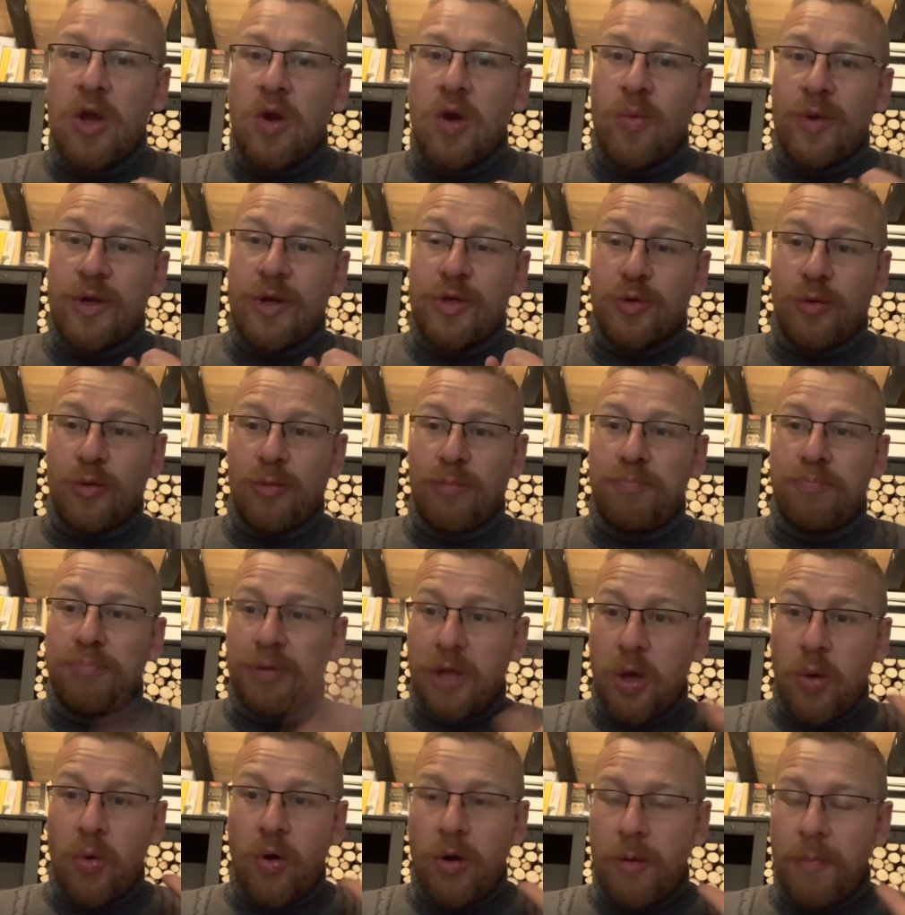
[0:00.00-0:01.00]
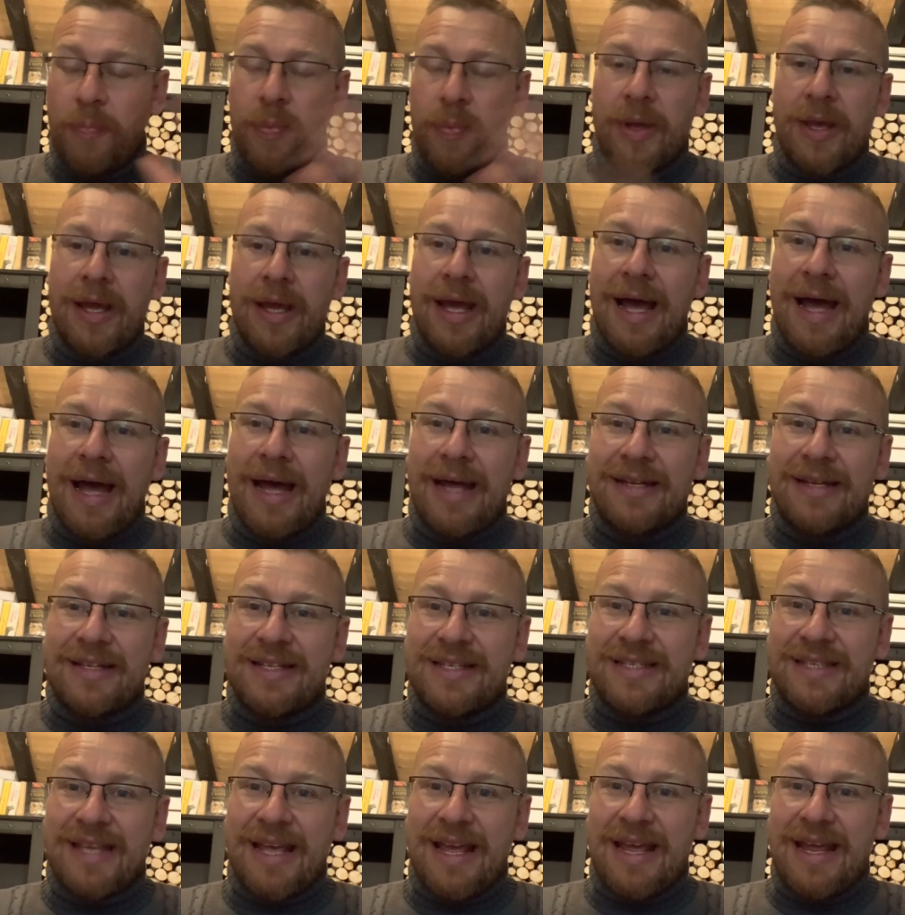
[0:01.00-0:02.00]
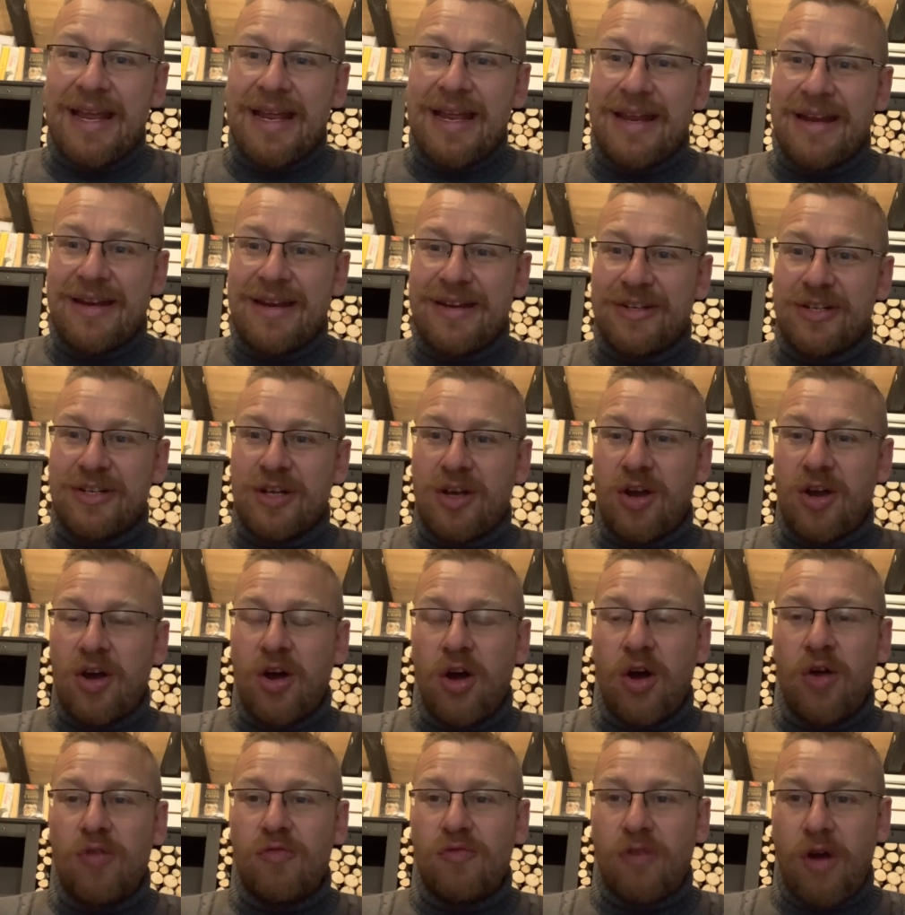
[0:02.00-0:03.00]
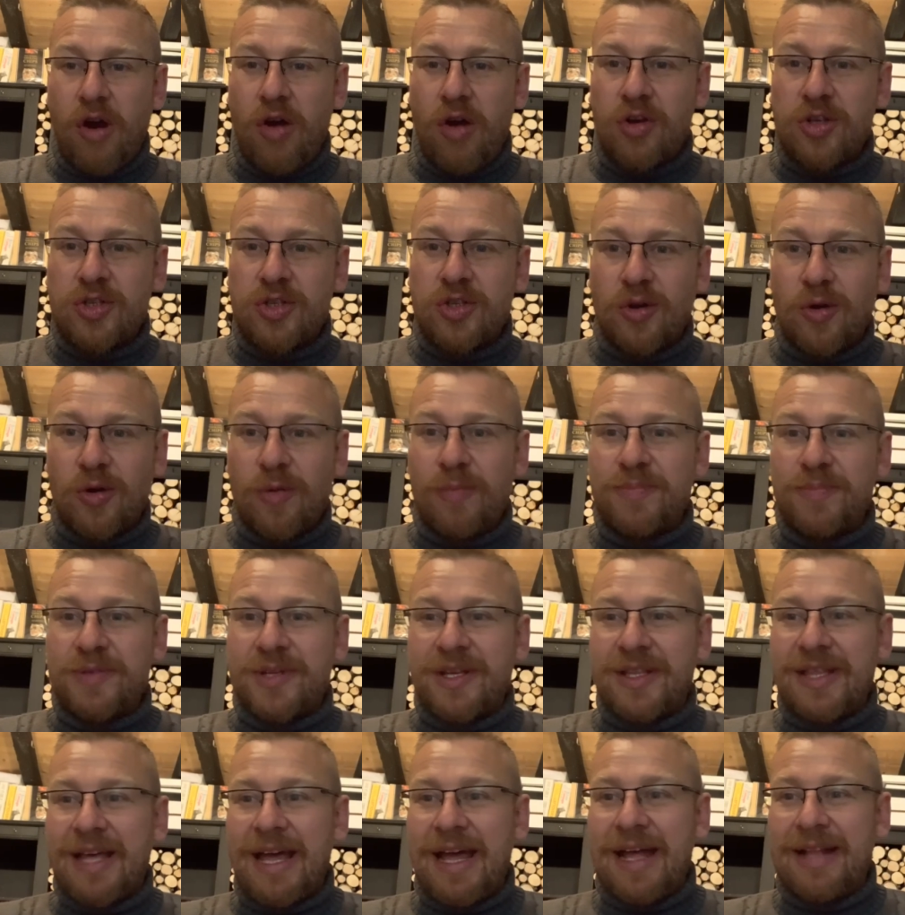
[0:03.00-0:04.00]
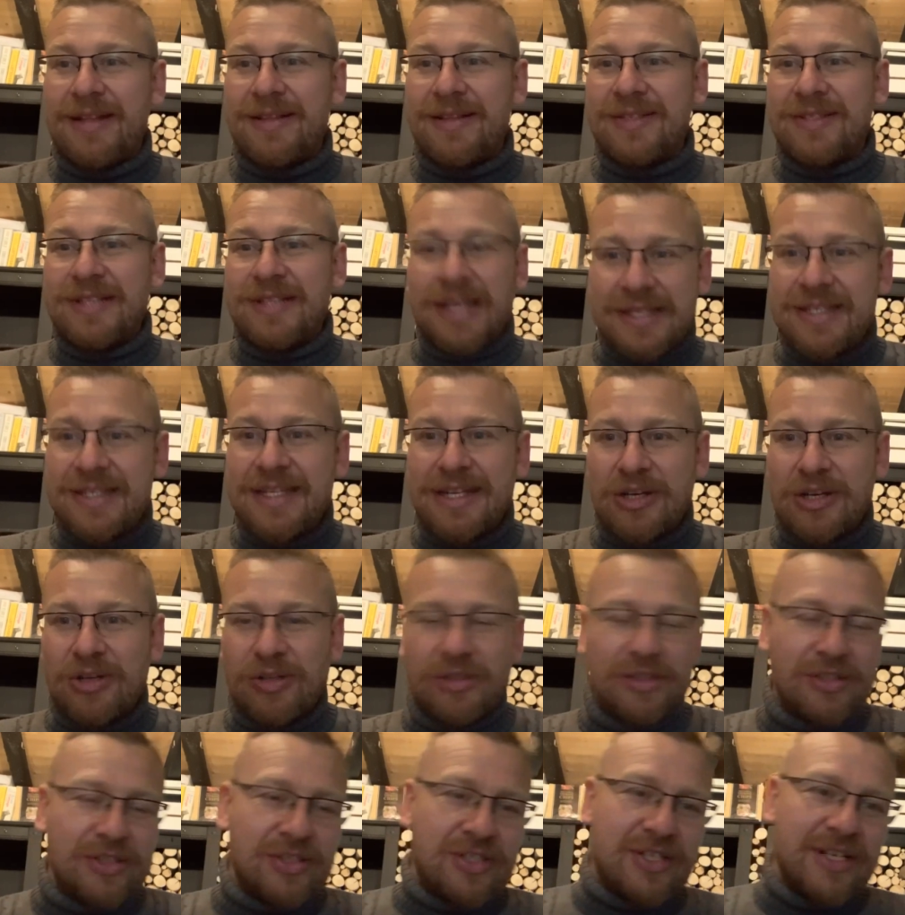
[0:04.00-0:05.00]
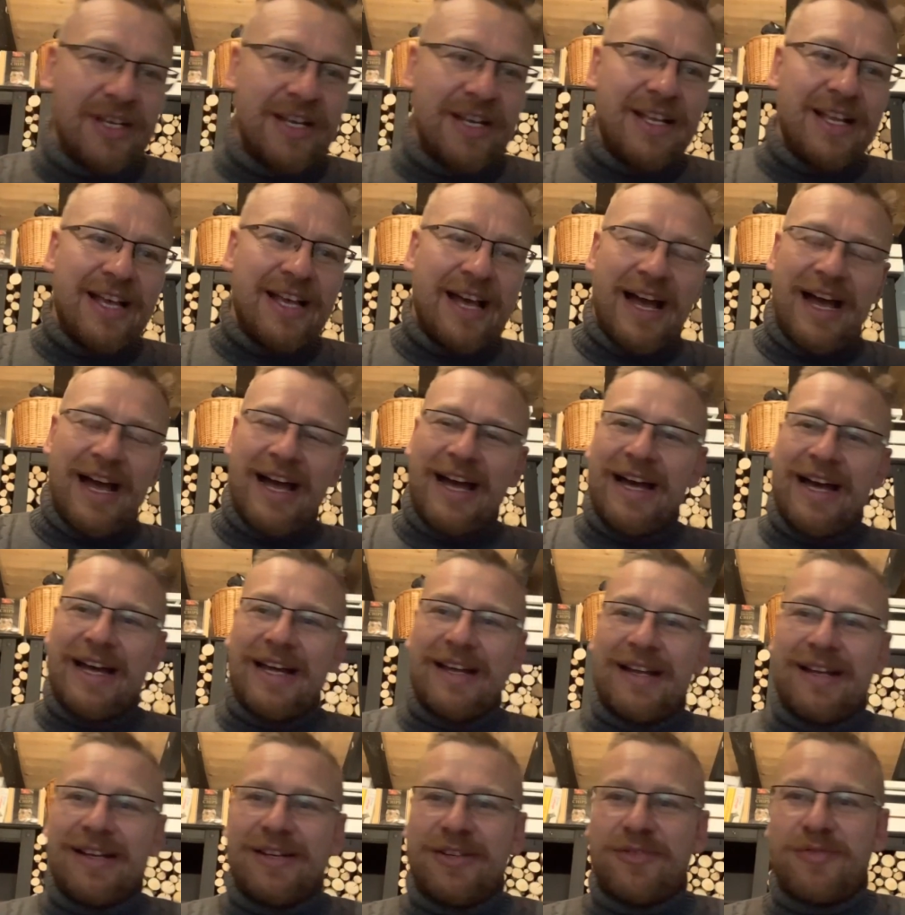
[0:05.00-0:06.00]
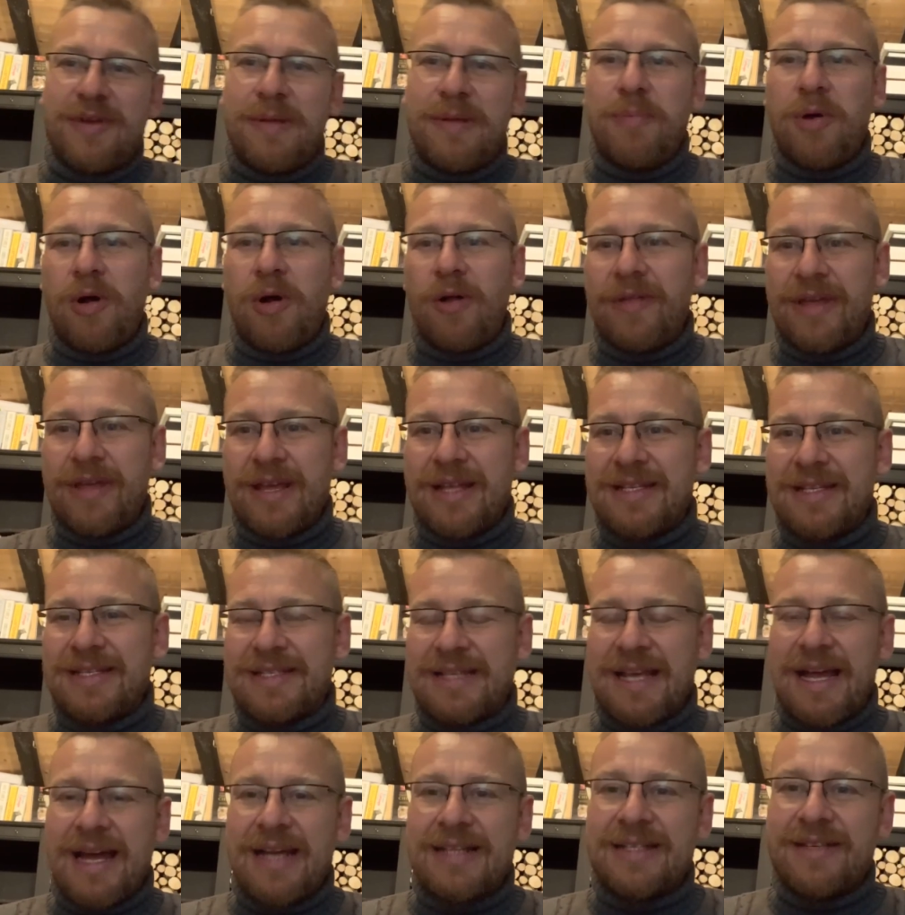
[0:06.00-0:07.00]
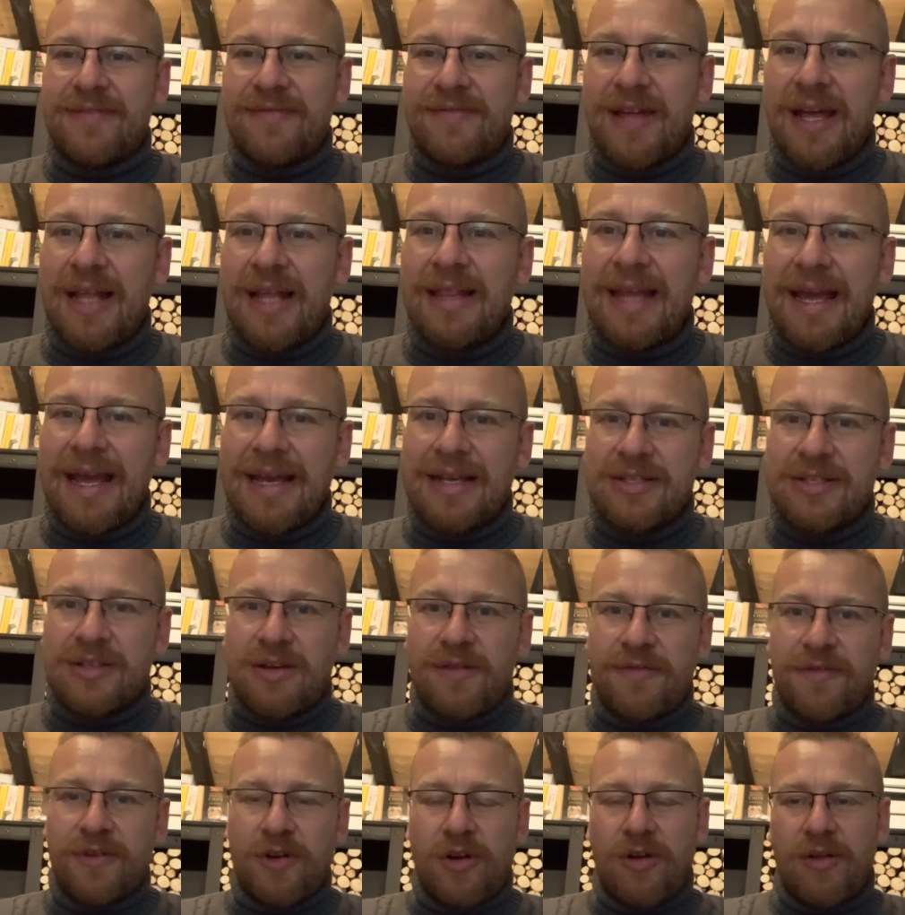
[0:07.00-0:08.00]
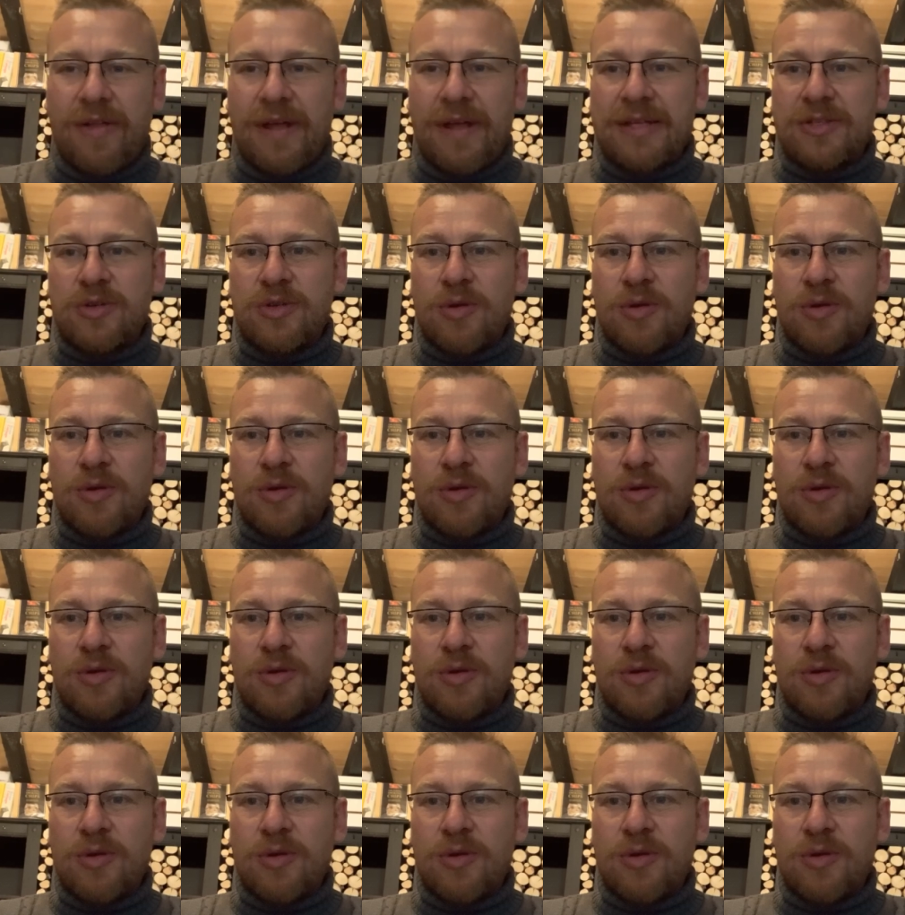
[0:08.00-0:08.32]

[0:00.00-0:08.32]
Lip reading: which will blow up and send hot rocks up to their testicles and rip all the insides of their legs off and all that.